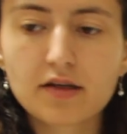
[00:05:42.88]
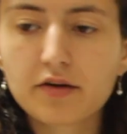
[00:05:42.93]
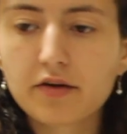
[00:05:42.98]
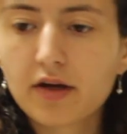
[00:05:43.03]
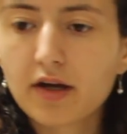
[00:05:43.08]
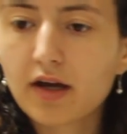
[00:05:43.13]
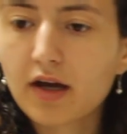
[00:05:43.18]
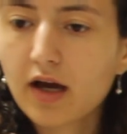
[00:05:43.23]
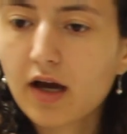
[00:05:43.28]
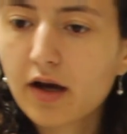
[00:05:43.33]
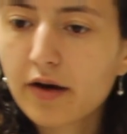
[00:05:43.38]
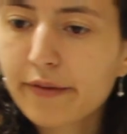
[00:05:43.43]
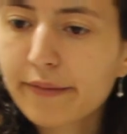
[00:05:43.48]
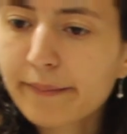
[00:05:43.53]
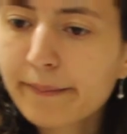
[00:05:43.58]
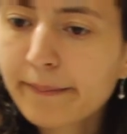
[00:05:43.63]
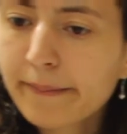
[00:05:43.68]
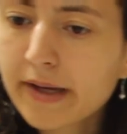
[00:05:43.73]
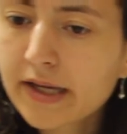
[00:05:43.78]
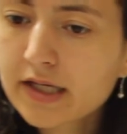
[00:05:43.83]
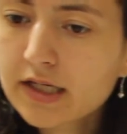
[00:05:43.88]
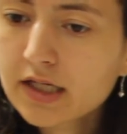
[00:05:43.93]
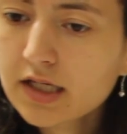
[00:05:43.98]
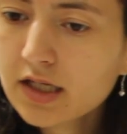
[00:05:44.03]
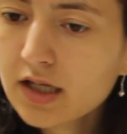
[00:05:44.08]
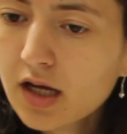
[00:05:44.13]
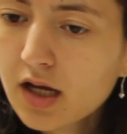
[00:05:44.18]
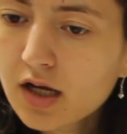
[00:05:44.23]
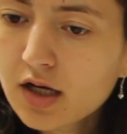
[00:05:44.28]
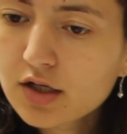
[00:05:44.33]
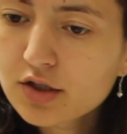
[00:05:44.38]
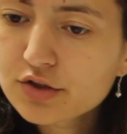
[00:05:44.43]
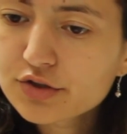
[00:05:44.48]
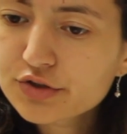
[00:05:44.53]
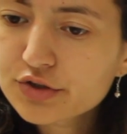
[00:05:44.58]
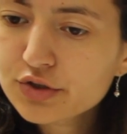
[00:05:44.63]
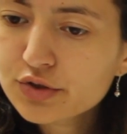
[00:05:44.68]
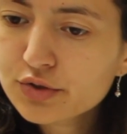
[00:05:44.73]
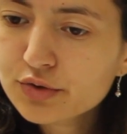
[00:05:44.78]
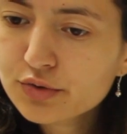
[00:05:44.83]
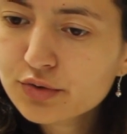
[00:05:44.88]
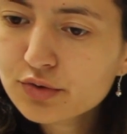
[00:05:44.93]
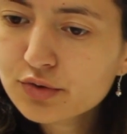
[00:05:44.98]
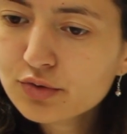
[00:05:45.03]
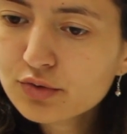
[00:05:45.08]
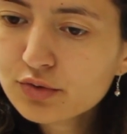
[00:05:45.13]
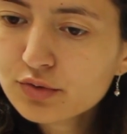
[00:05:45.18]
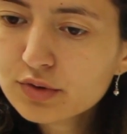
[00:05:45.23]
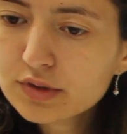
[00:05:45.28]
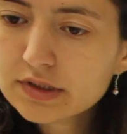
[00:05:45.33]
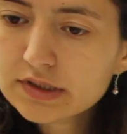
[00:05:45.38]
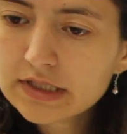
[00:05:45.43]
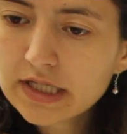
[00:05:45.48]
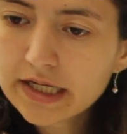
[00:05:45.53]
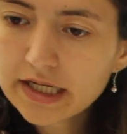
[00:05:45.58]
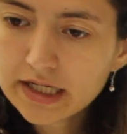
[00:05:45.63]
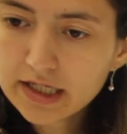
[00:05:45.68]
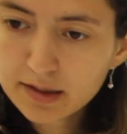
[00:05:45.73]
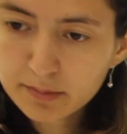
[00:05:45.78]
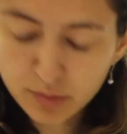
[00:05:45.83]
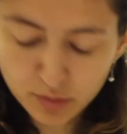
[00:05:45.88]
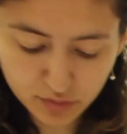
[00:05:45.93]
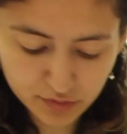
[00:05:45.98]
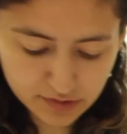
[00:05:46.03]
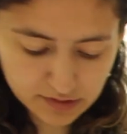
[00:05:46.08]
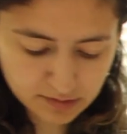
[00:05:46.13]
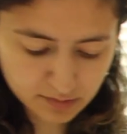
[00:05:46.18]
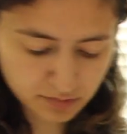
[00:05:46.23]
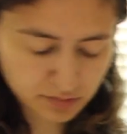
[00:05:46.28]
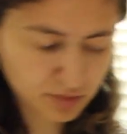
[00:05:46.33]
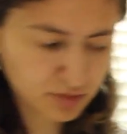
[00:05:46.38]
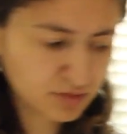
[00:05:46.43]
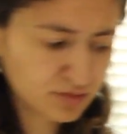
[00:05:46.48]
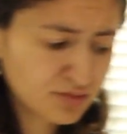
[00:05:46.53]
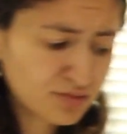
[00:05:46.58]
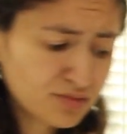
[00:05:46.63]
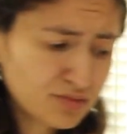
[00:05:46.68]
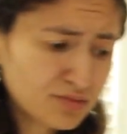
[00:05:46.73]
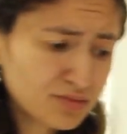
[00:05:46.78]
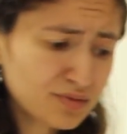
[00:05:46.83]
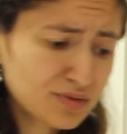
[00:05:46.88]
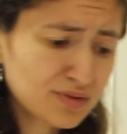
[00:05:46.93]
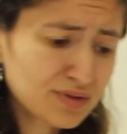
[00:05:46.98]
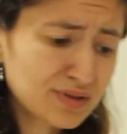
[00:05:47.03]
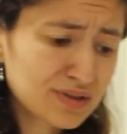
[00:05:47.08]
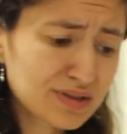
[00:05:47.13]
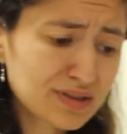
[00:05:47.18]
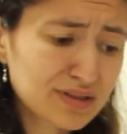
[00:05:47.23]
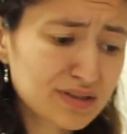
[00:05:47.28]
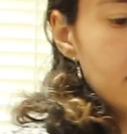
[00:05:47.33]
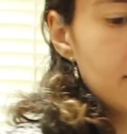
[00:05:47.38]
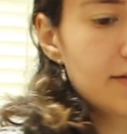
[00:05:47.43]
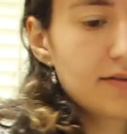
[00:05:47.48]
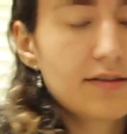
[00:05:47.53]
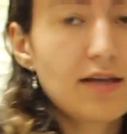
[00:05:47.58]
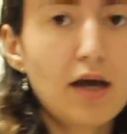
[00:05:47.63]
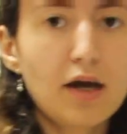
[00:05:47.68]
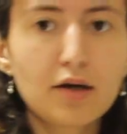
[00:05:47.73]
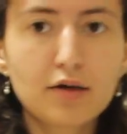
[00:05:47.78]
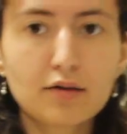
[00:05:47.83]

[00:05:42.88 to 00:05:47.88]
Okay, how many? 2 tablespoons. So